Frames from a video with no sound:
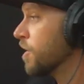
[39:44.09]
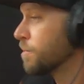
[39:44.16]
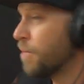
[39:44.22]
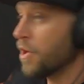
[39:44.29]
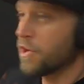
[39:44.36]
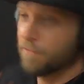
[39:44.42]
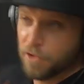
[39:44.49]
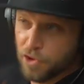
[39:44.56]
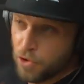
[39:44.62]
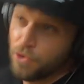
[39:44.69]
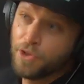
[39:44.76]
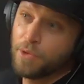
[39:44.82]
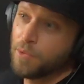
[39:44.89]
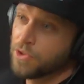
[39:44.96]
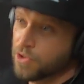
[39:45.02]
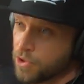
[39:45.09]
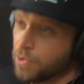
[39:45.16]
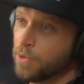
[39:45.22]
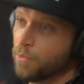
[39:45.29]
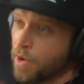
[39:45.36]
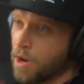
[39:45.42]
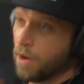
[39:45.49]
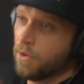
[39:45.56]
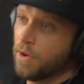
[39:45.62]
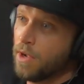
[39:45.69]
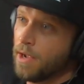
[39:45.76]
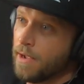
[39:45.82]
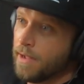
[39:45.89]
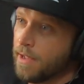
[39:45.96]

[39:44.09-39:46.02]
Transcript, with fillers: I was part of a crew that was doing well.